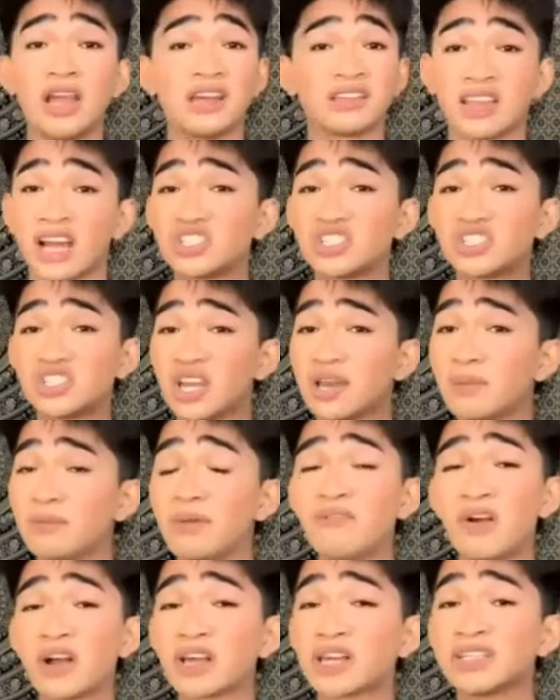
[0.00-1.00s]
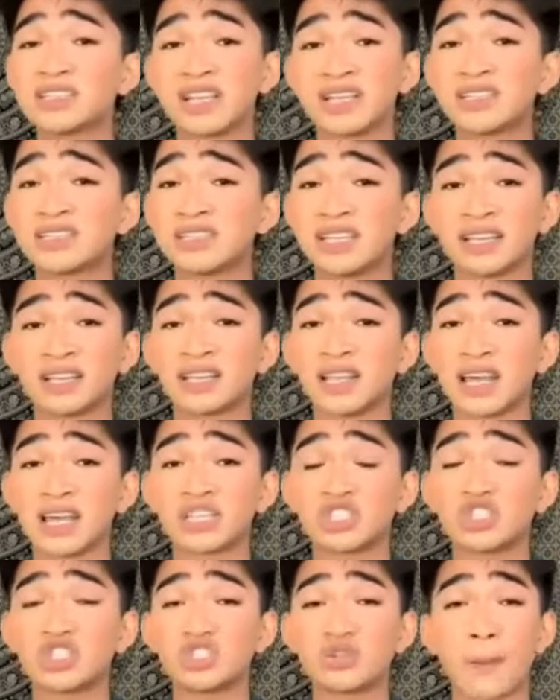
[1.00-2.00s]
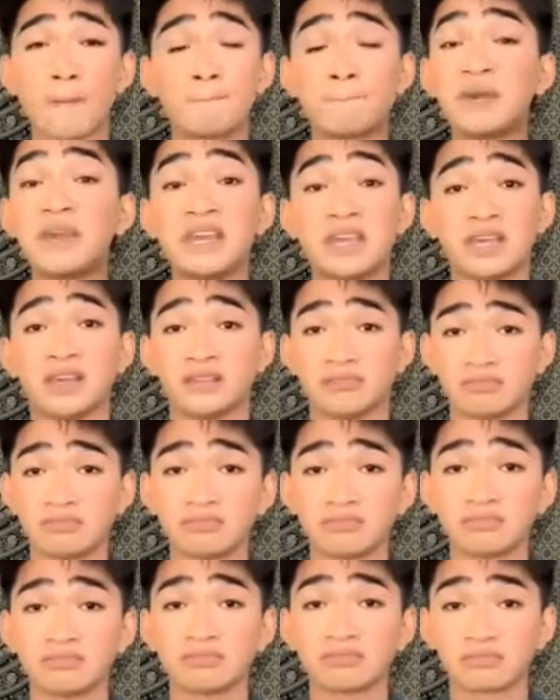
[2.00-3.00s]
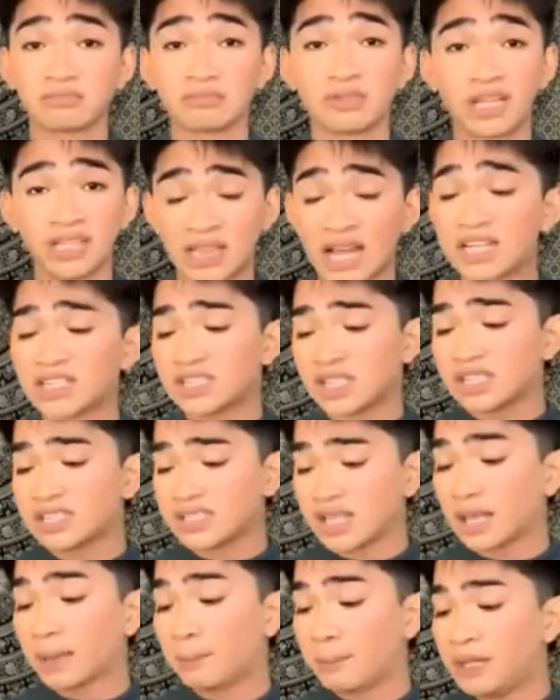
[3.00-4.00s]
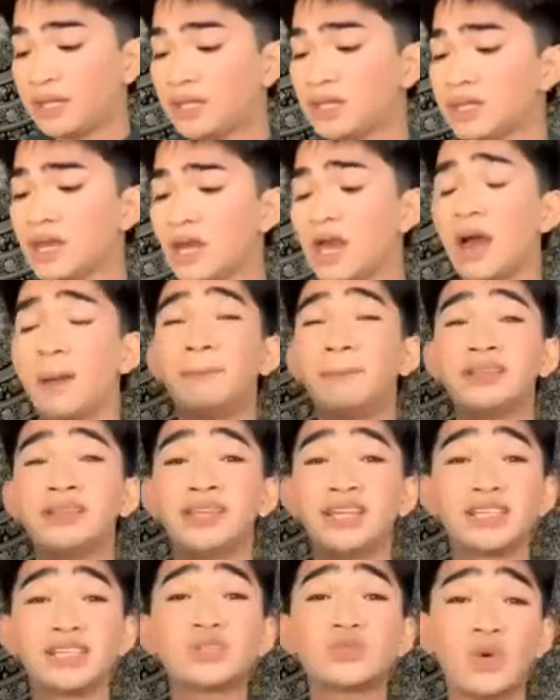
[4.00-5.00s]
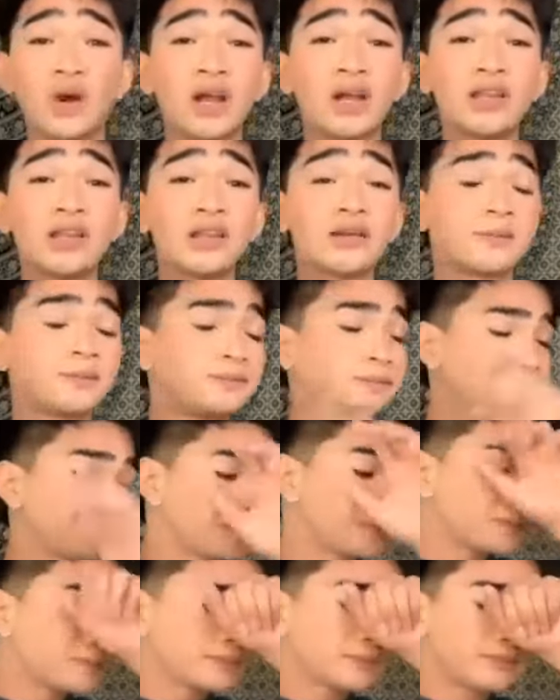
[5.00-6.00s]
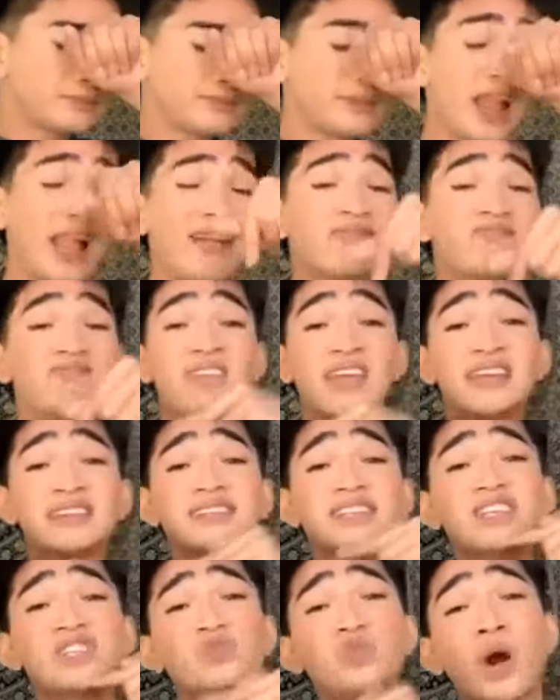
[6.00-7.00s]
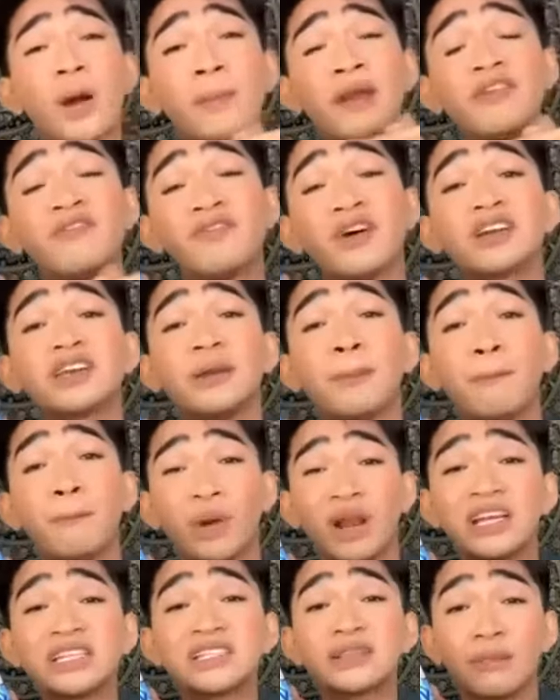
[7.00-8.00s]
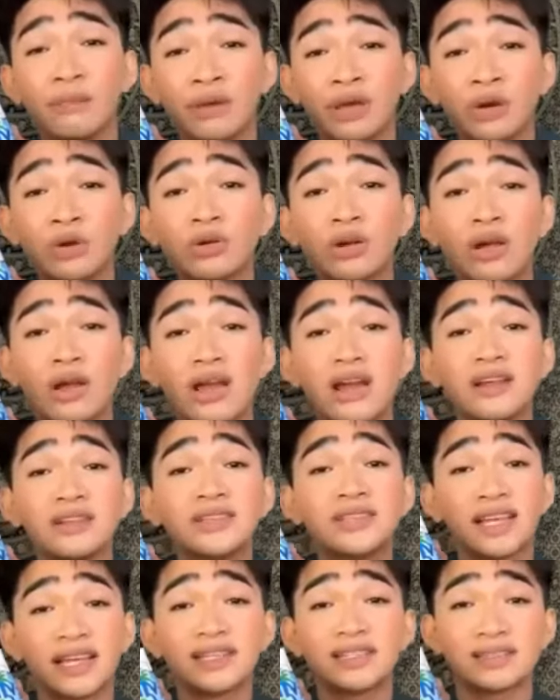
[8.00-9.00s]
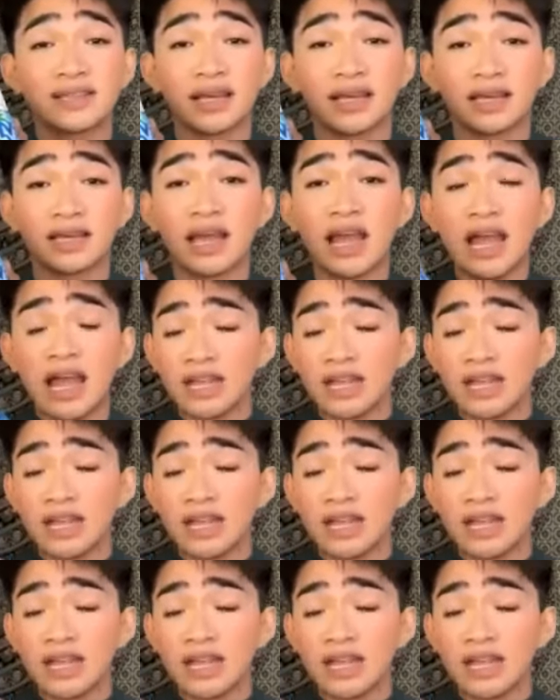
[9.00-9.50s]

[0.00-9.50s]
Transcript: That shit be fucking tasting like pee. Like that tastes like pee. But this one, this is what my fucking breast milk tastes like.